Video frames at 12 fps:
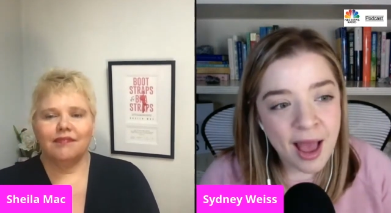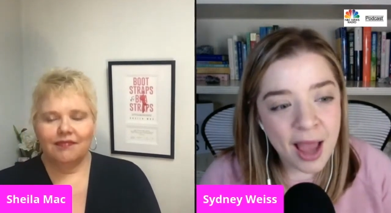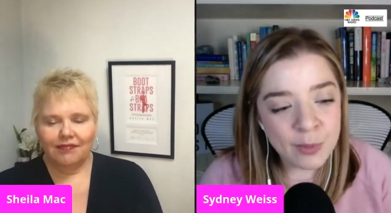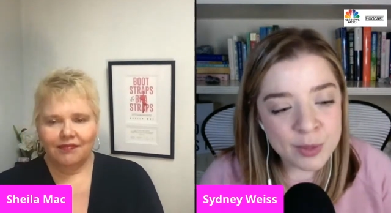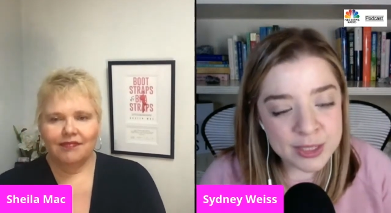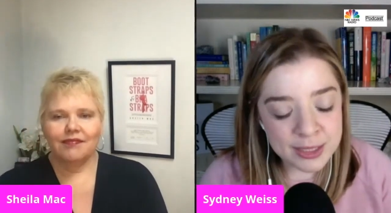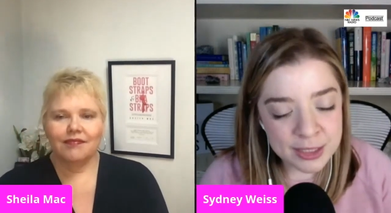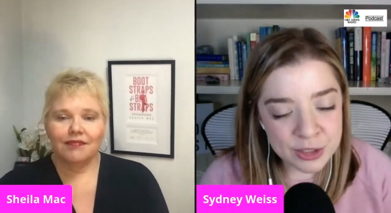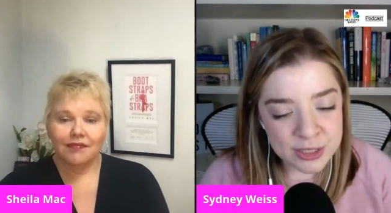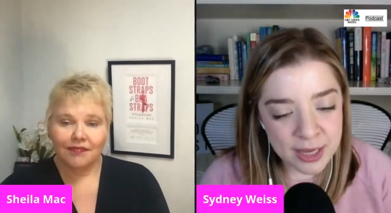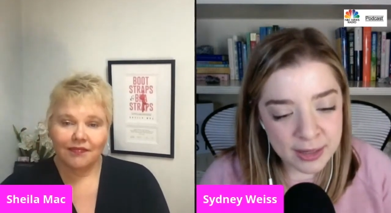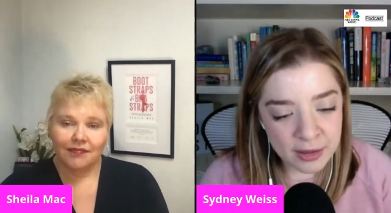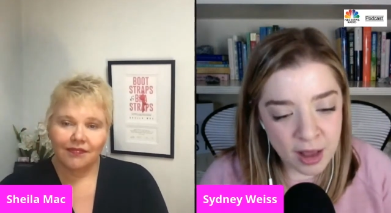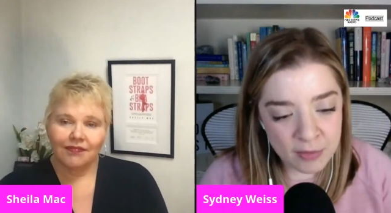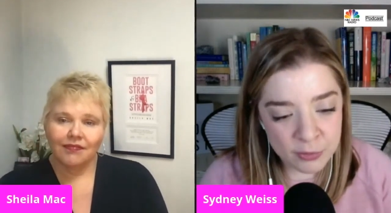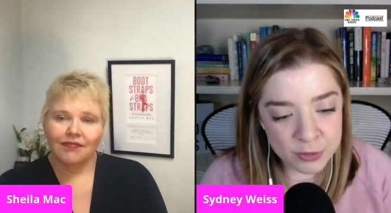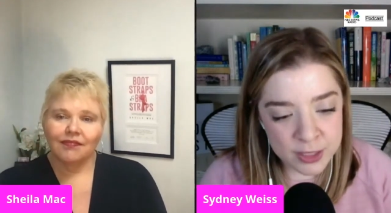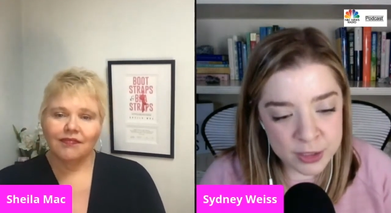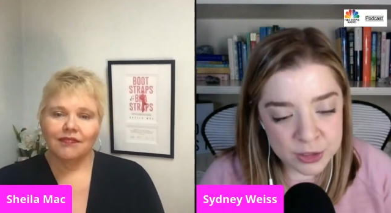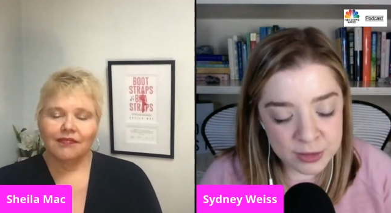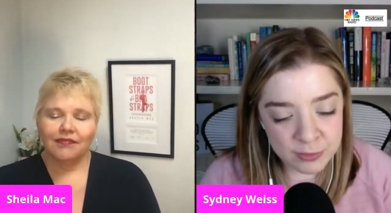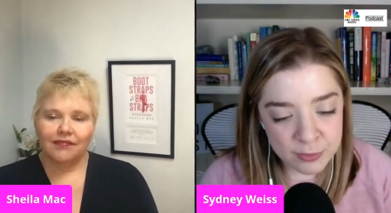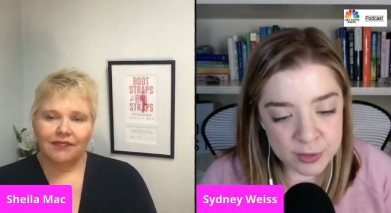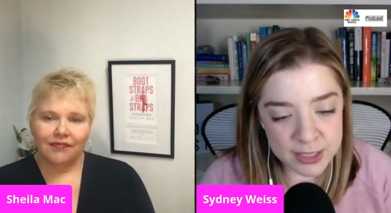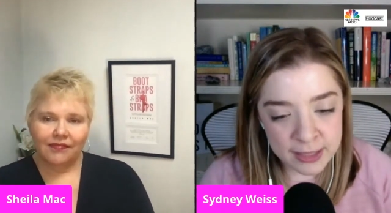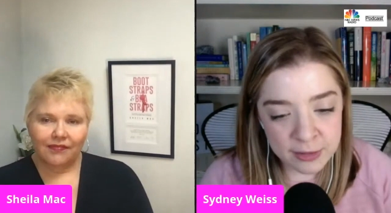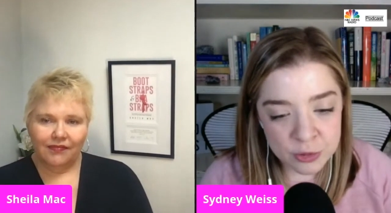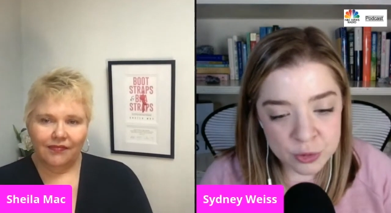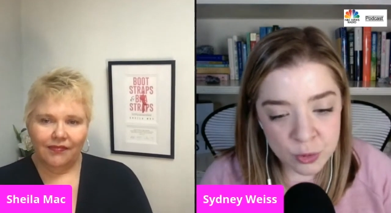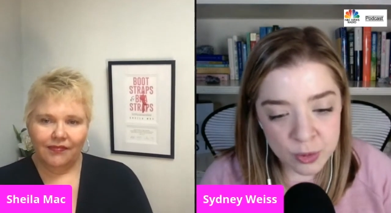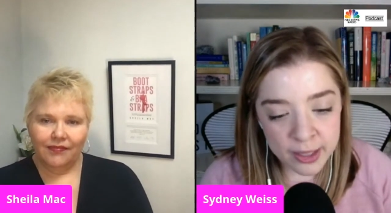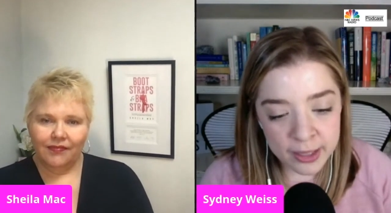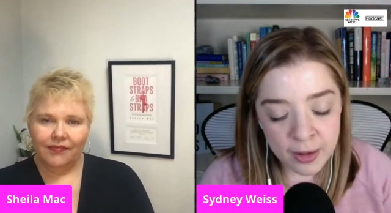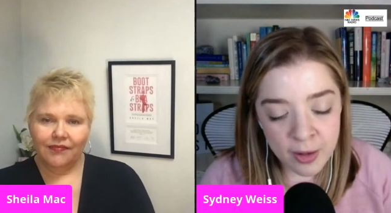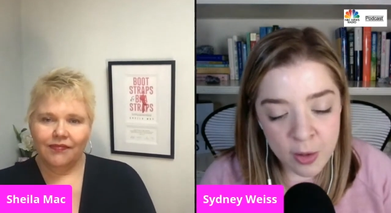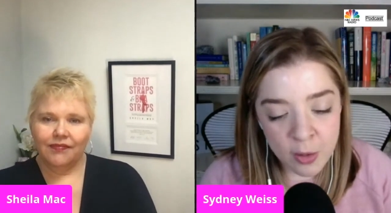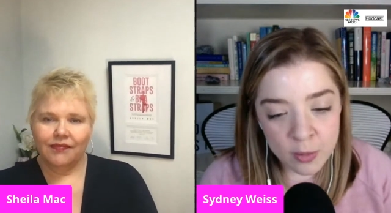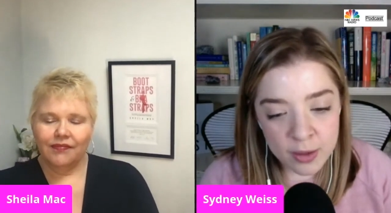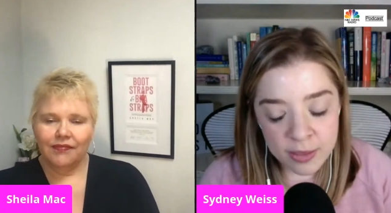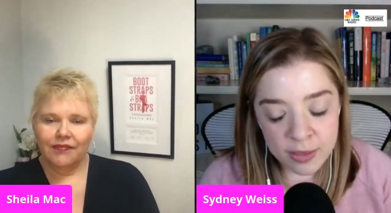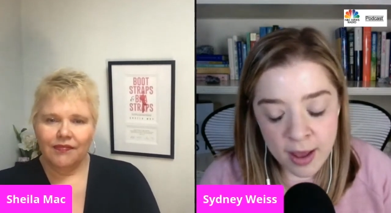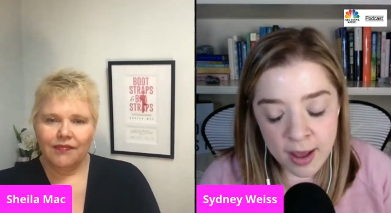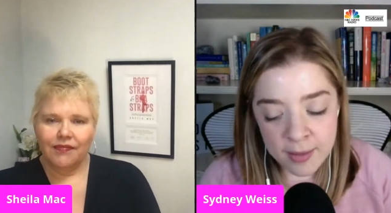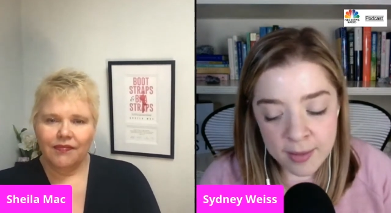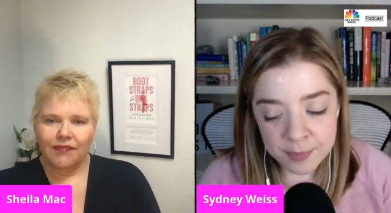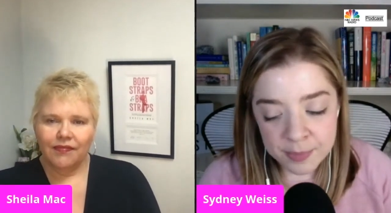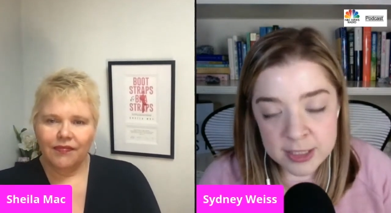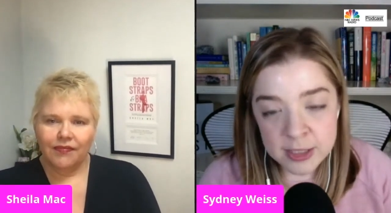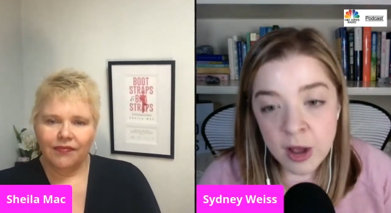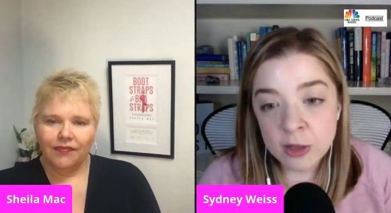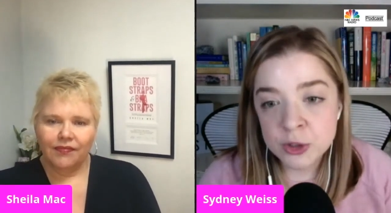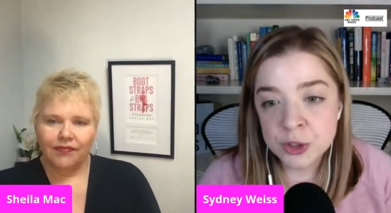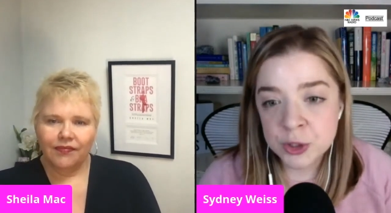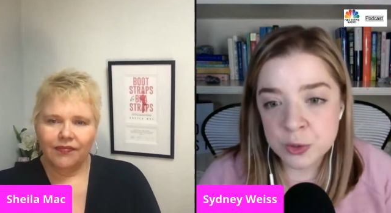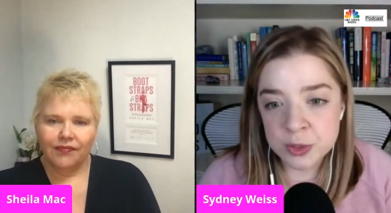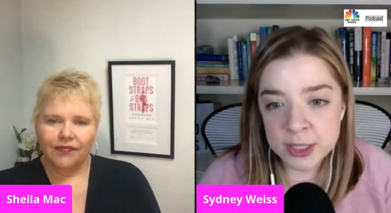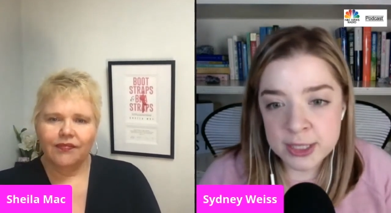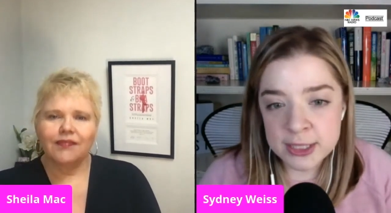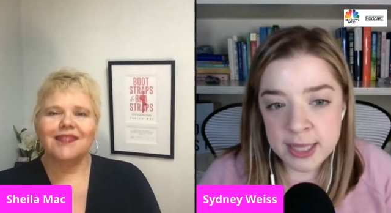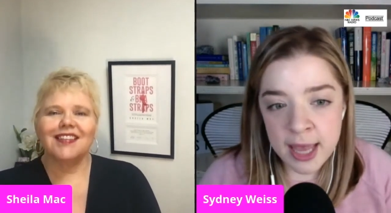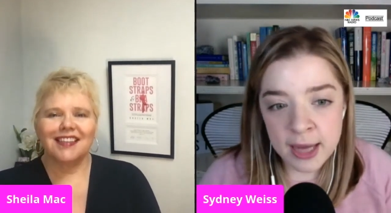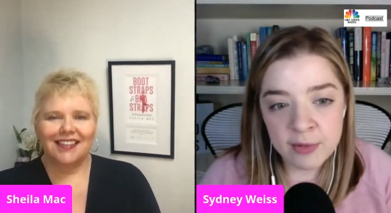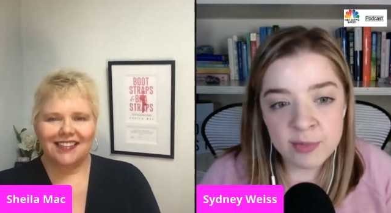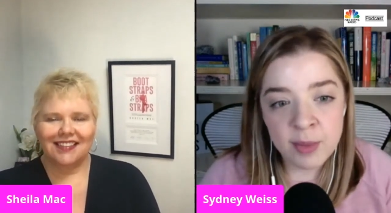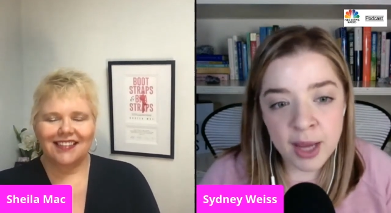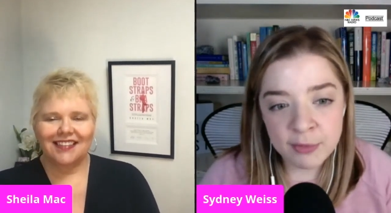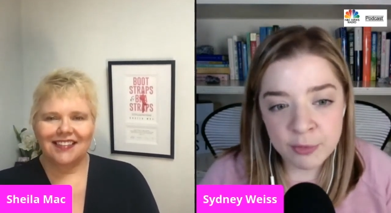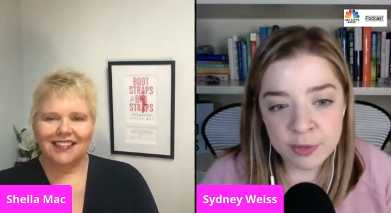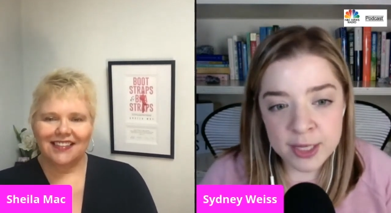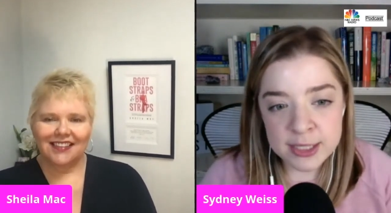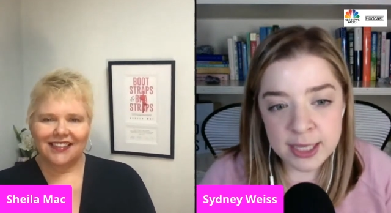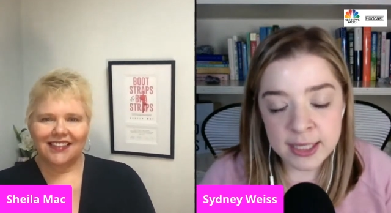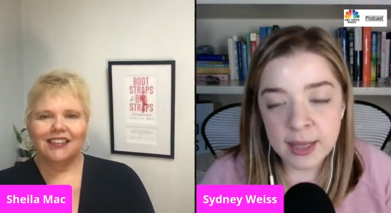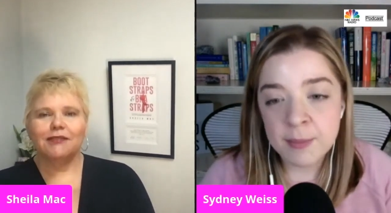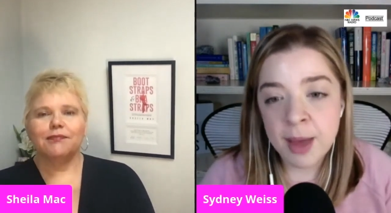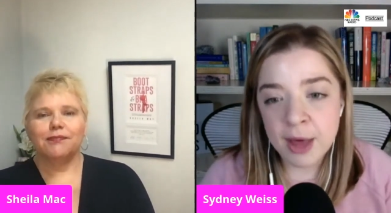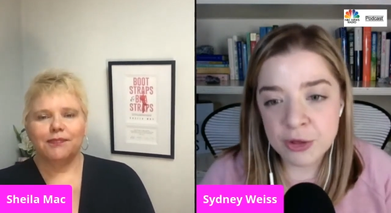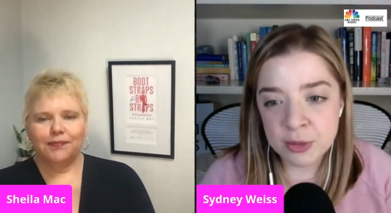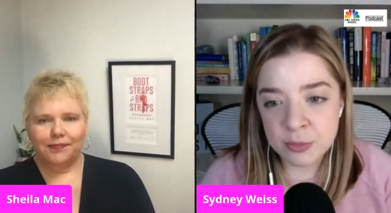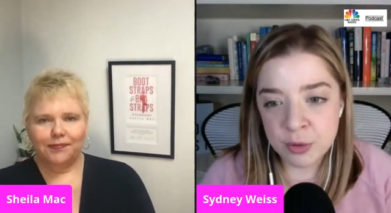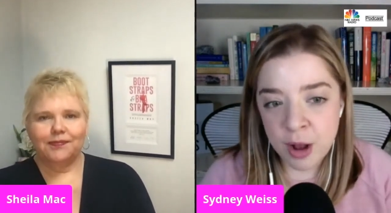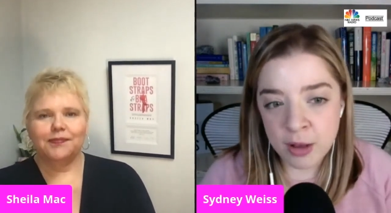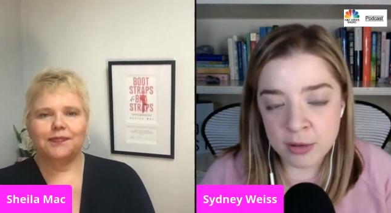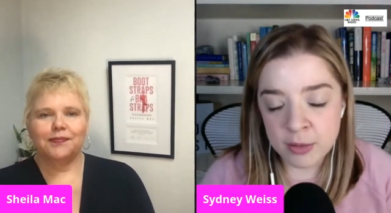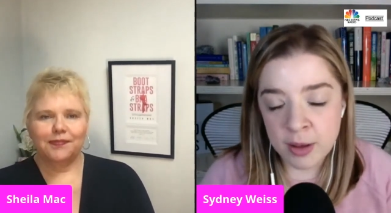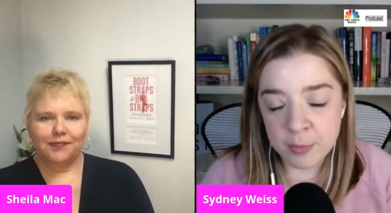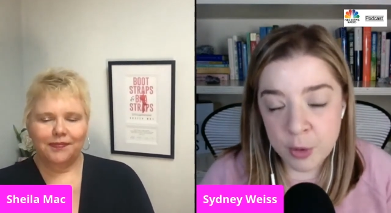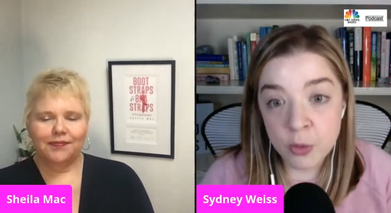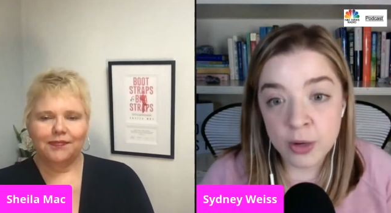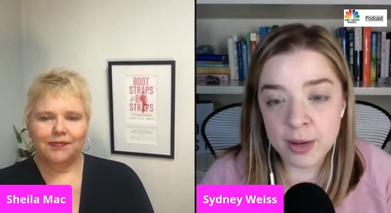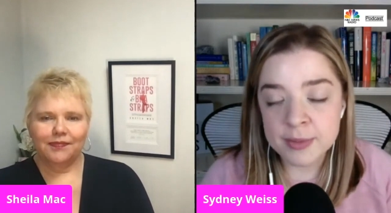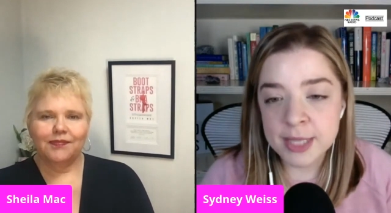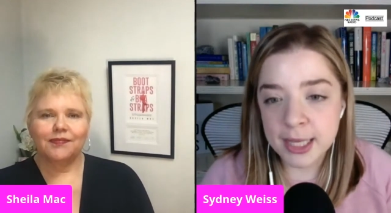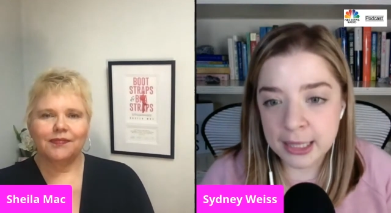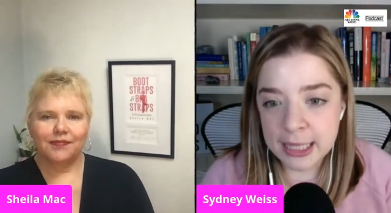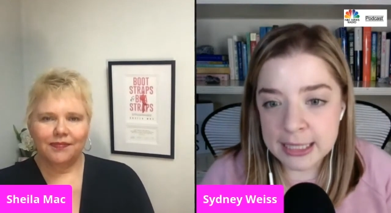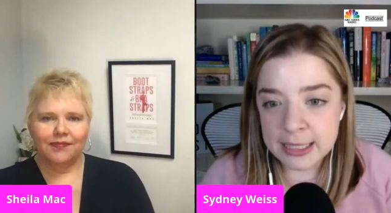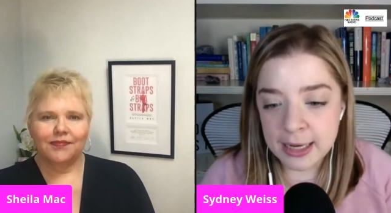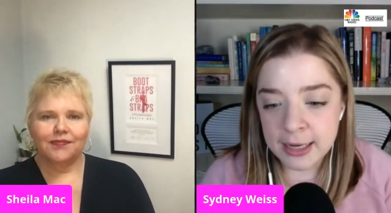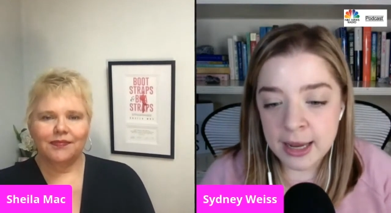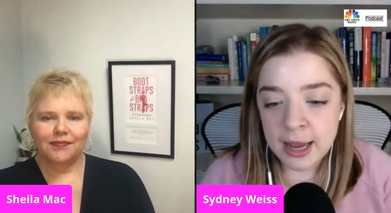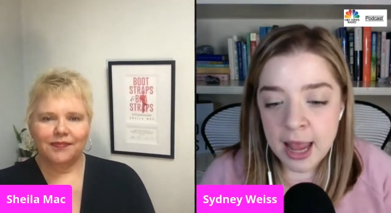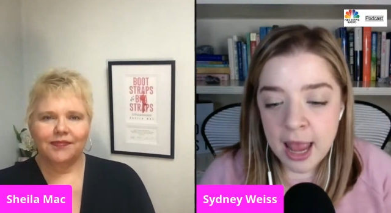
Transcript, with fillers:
Speaker 1: I recently just had a conversation for Seek the Joy with Scott Shute. He's the head of mindfulness and compassion programs at LinkedIn.